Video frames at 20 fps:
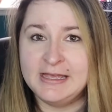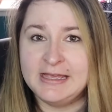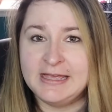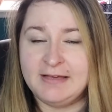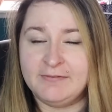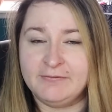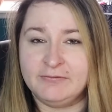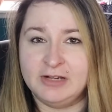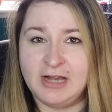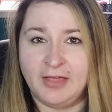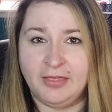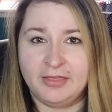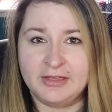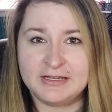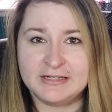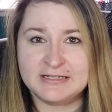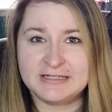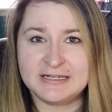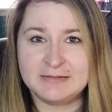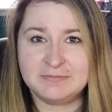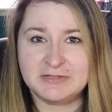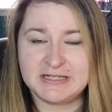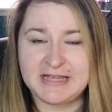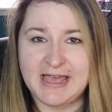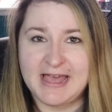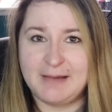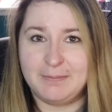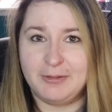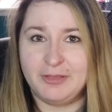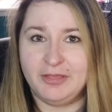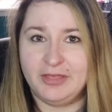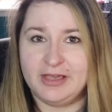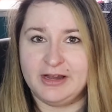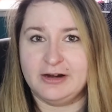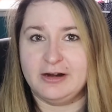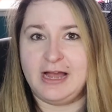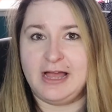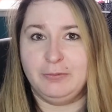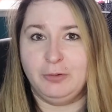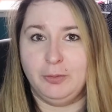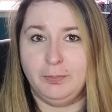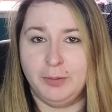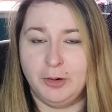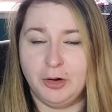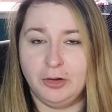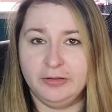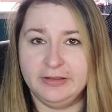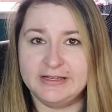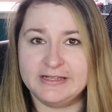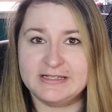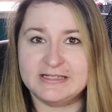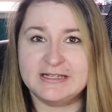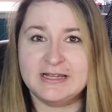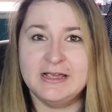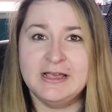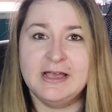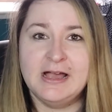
If nothing seems to happen there, I will pull it.